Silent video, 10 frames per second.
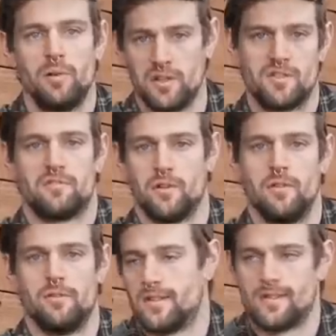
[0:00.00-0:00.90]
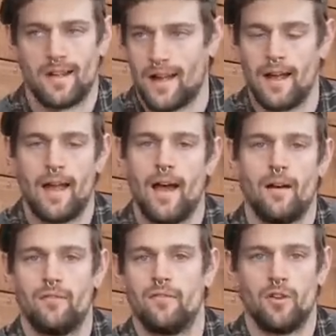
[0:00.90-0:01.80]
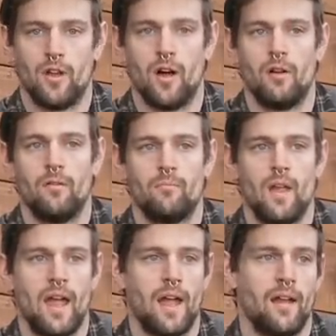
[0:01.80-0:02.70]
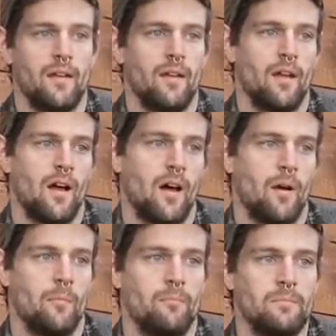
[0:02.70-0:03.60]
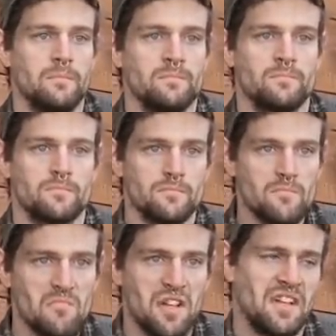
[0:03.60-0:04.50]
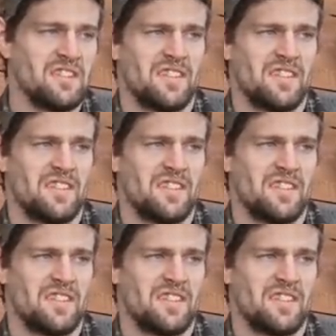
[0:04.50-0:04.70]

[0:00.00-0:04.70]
push through just like I have, you know, and there's